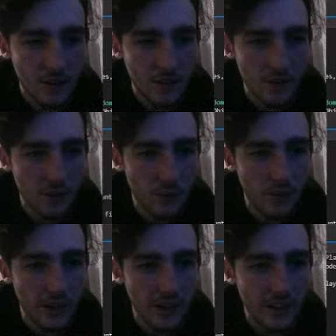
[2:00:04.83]

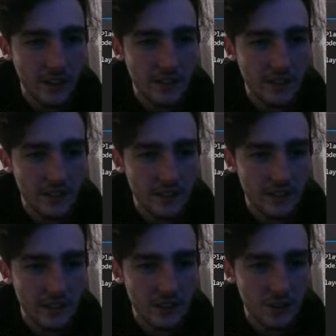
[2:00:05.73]
Where does
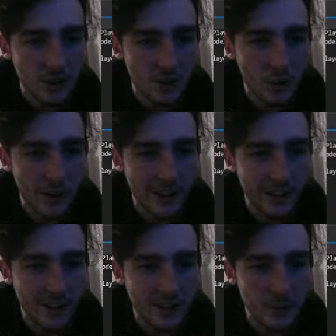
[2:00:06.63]
it control where it
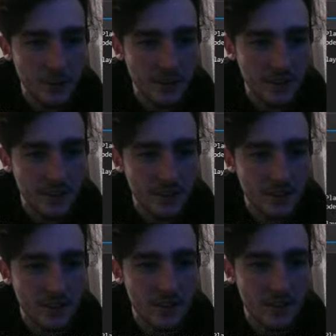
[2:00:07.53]
goes towards?
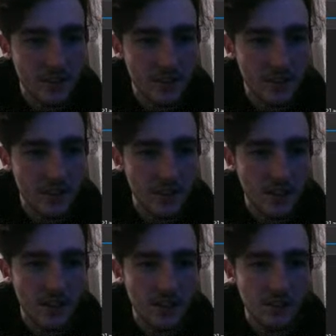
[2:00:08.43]

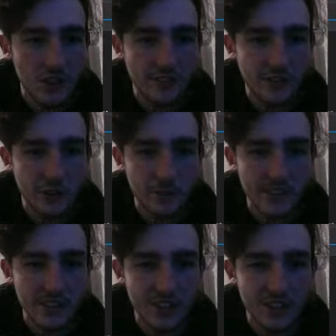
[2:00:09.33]
Transform
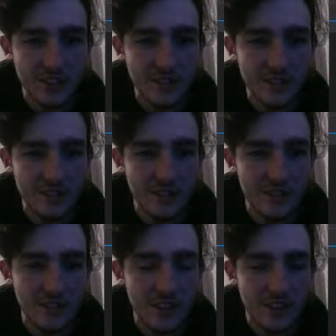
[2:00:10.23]
position.
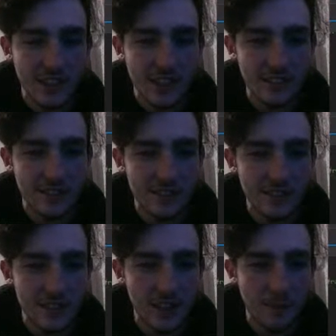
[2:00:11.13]
Okay,
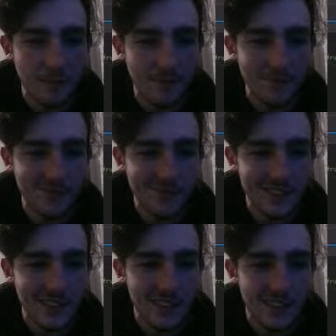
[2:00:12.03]
yeah.
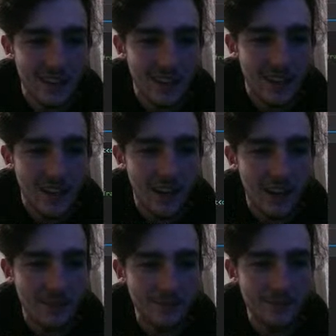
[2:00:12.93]

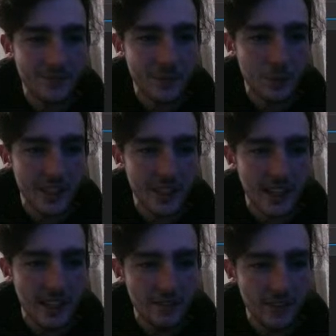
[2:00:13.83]
We can
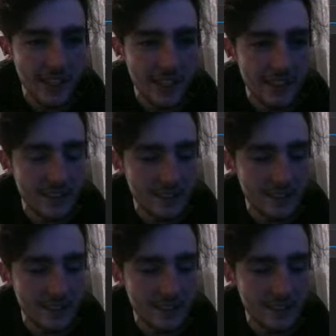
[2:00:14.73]
have a